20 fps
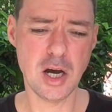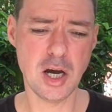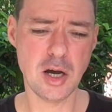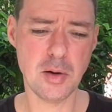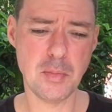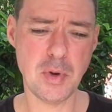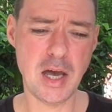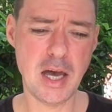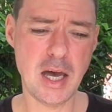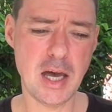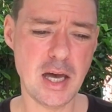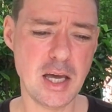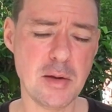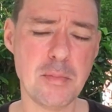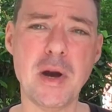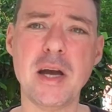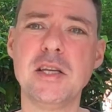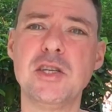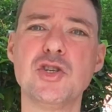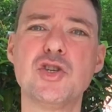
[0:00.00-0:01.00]
It
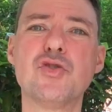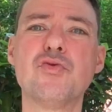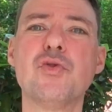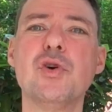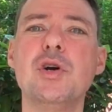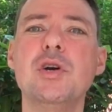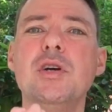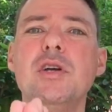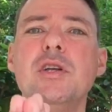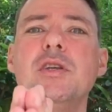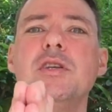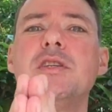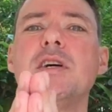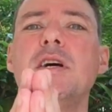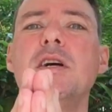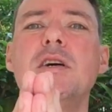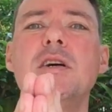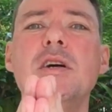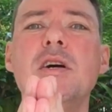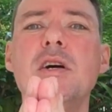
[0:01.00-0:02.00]
might destroy an
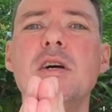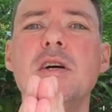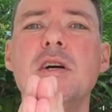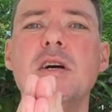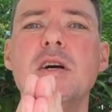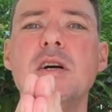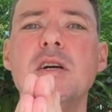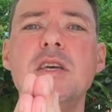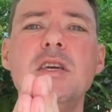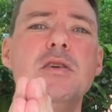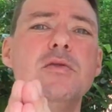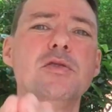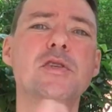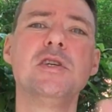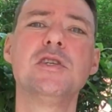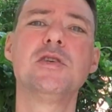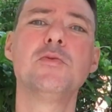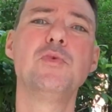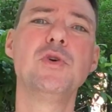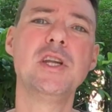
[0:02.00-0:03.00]
entire
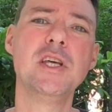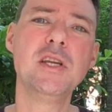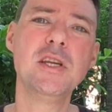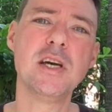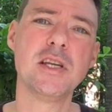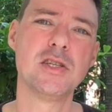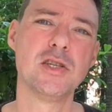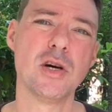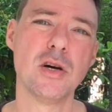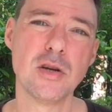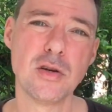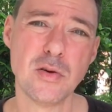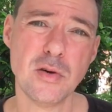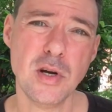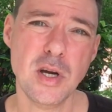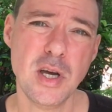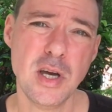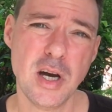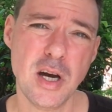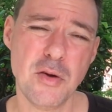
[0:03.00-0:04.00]
ecosystem within that tunnel.
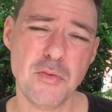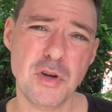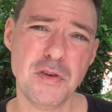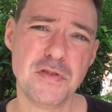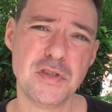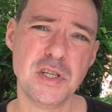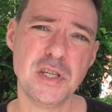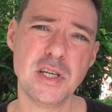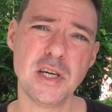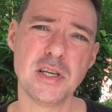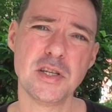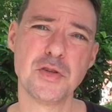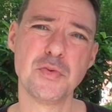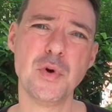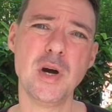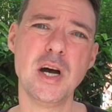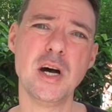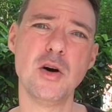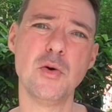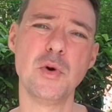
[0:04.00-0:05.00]
We've seen that as
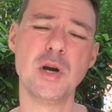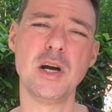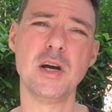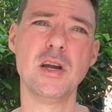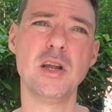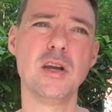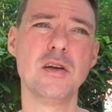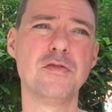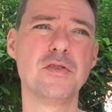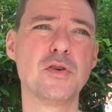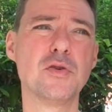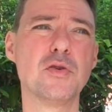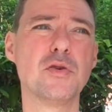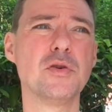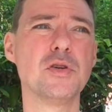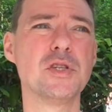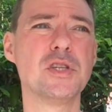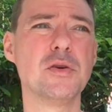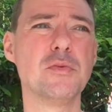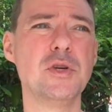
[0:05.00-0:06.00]
well, where a lot of the
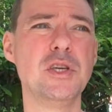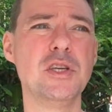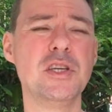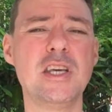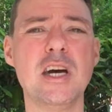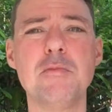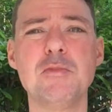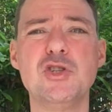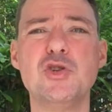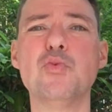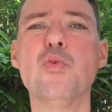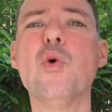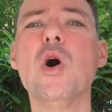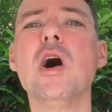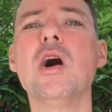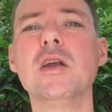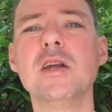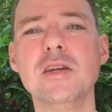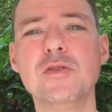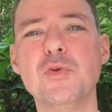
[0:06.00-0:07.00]
corals, that when you damage
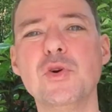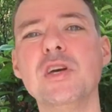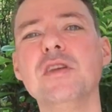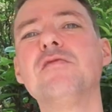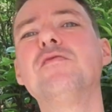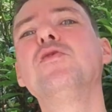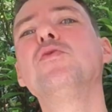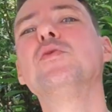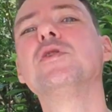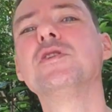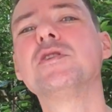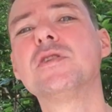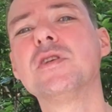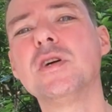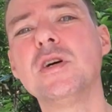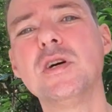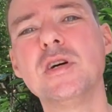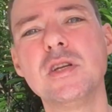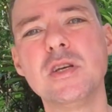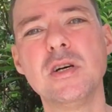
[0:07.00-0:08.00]
one, it will influence
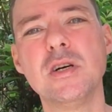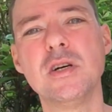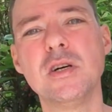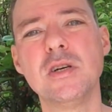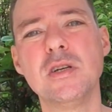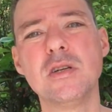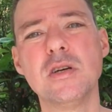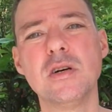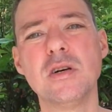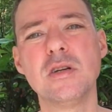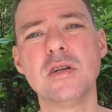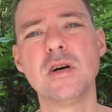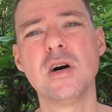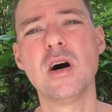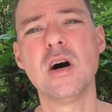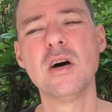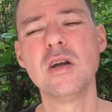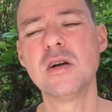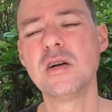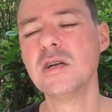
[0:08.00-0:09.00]
the
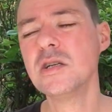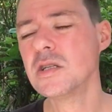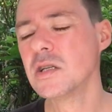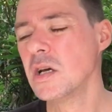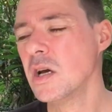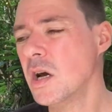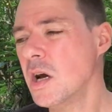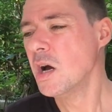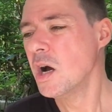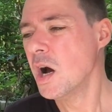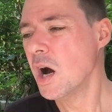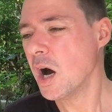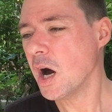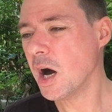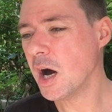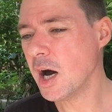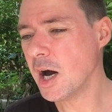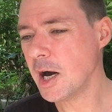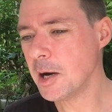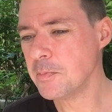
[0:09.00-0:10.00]

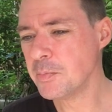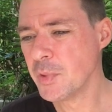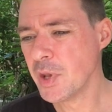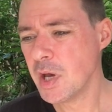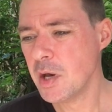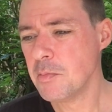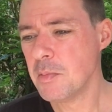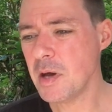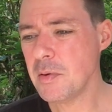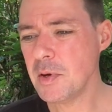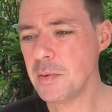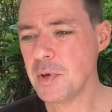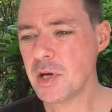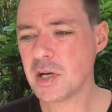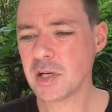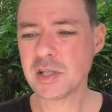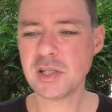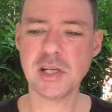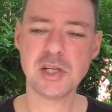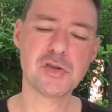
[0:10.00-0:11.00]
others. Maybe
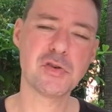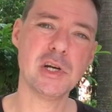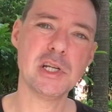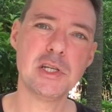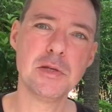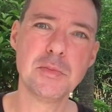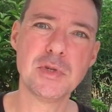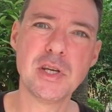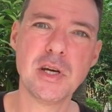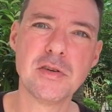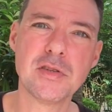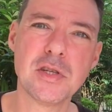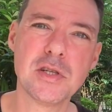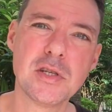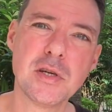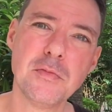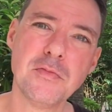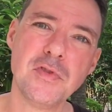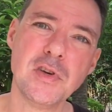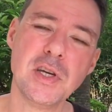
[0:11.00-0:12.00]
because they scratch themselves on
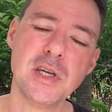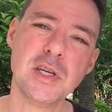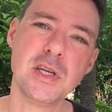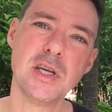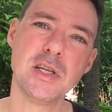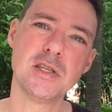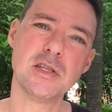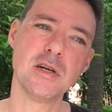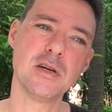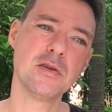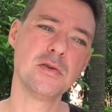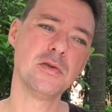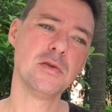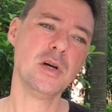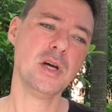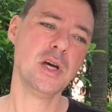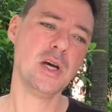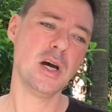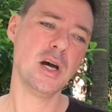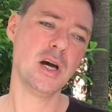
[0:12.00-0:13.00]
something in that tunnel,
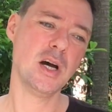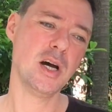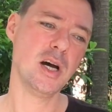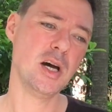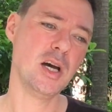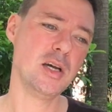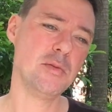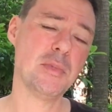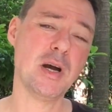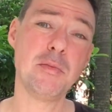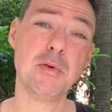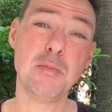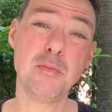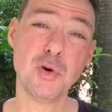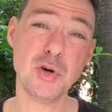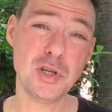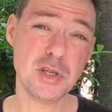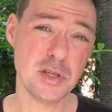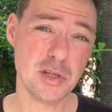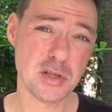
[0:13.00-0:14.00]
it might be
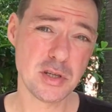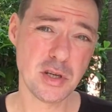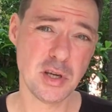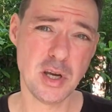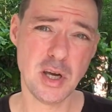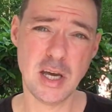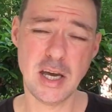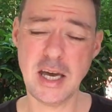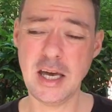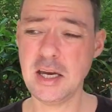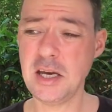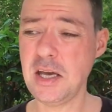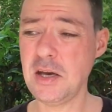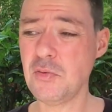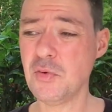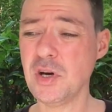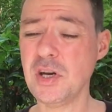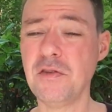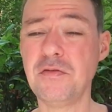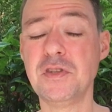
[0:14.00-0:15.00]
poisonous. And
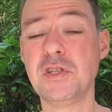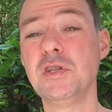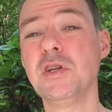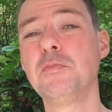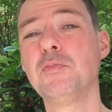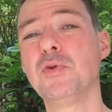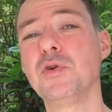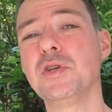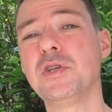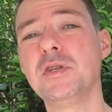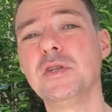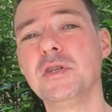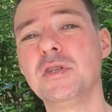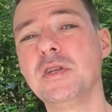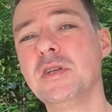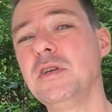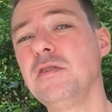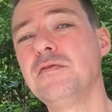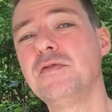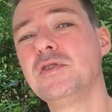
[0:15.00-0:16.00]
what if it's not poisonous,
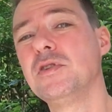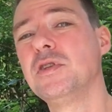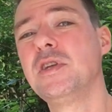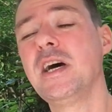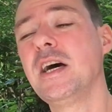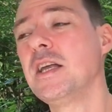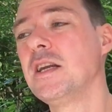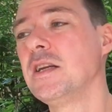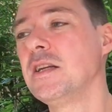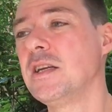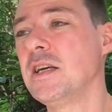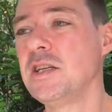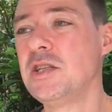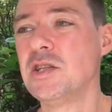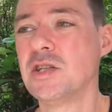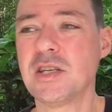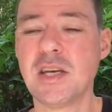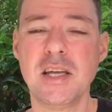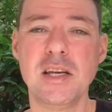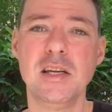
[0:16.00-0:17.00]
and even then they
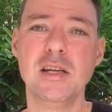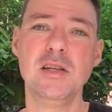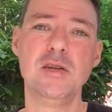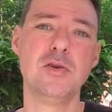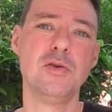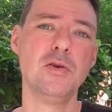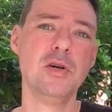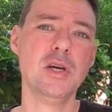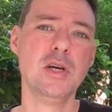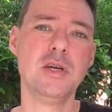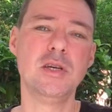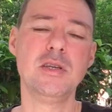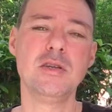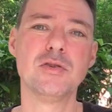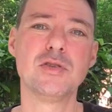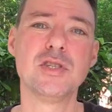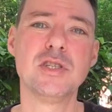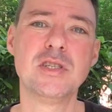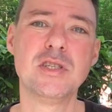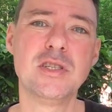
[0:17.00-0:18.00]
just get a little, you know,
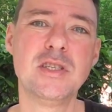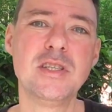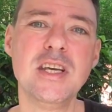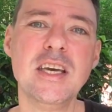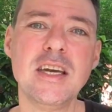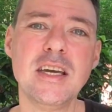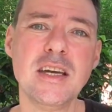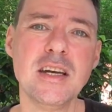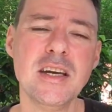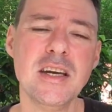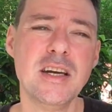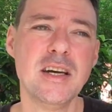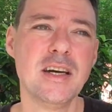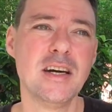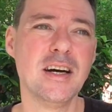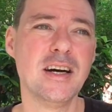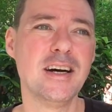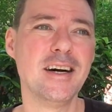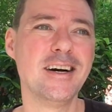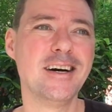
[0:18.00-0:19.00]
sting?
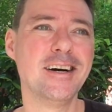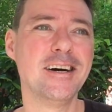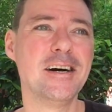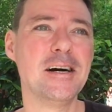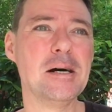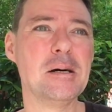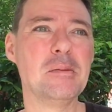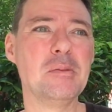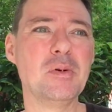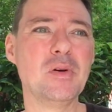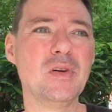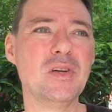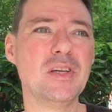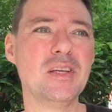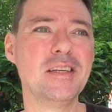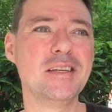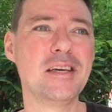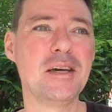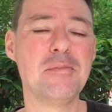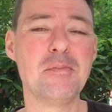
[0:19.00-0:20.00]

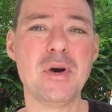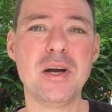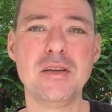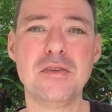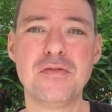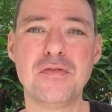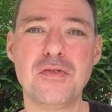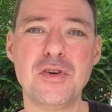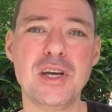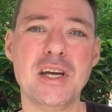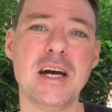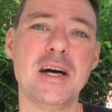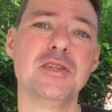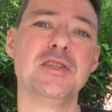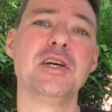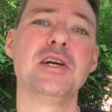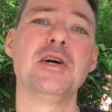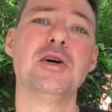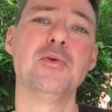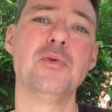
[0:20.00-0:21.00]
They might freak out, they
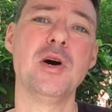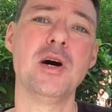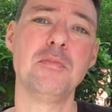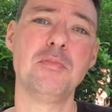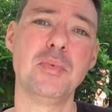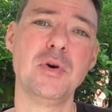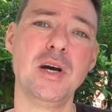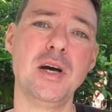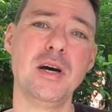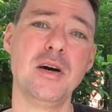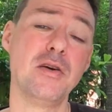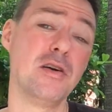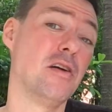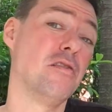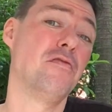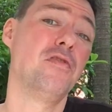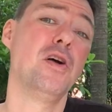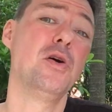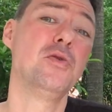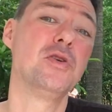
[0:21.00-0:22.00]
go up, or they
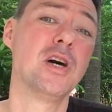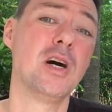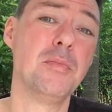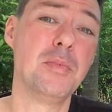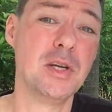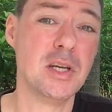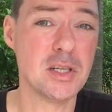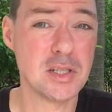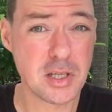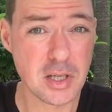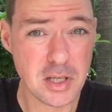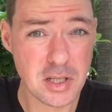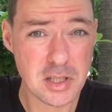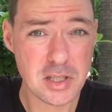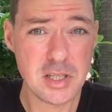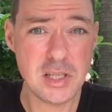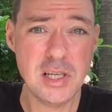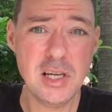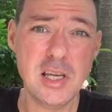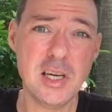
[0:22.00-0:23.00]
float up, and there's a
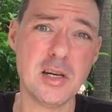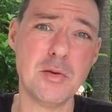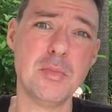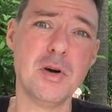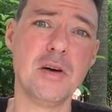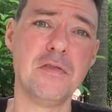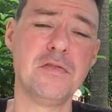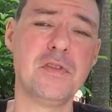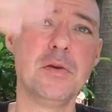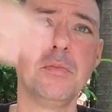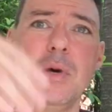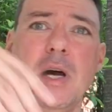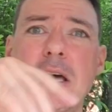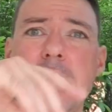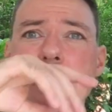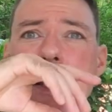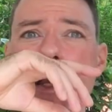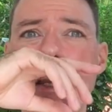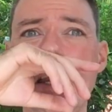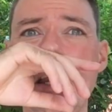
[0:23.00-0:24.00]
ceiling above them,
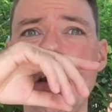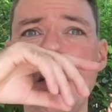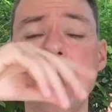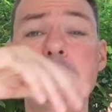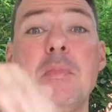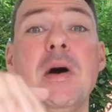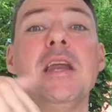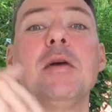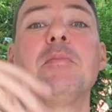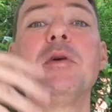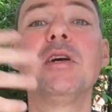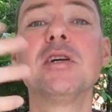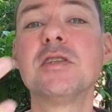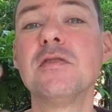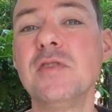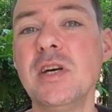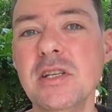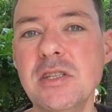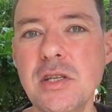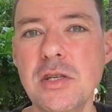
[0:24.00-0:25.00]
and now they panic because of
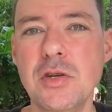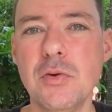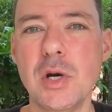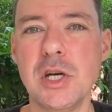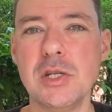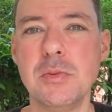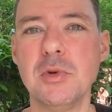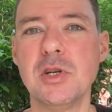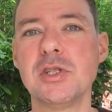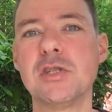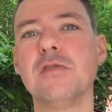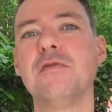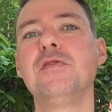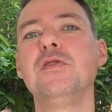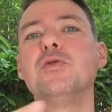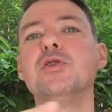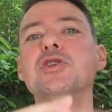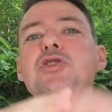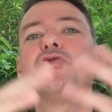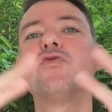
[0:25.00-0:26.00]
that situation, because they
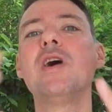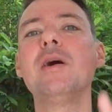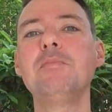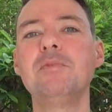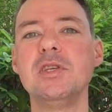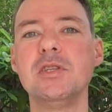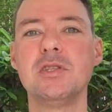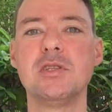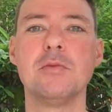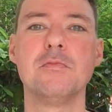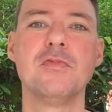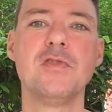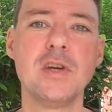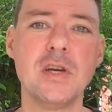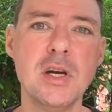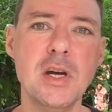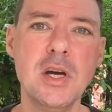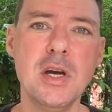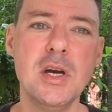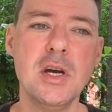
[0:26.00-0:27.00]
feel entrapped in something.
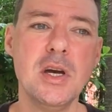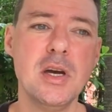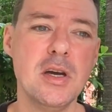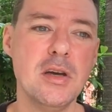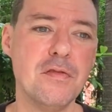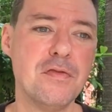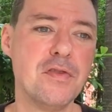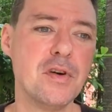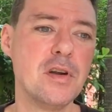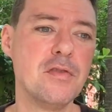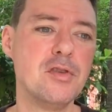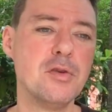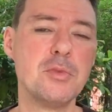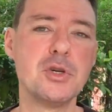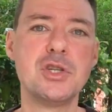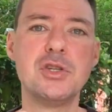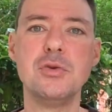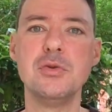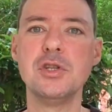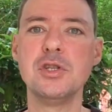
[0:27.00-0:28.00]
In front of them are
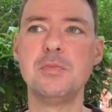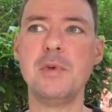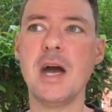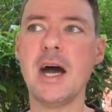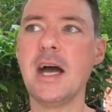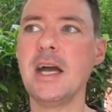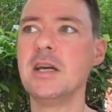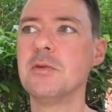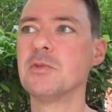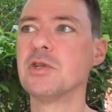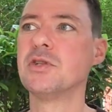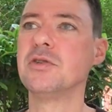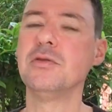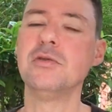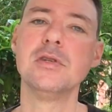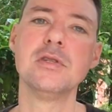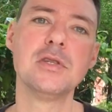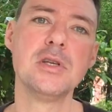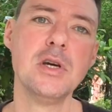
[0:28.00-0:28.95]
students, behind them are students.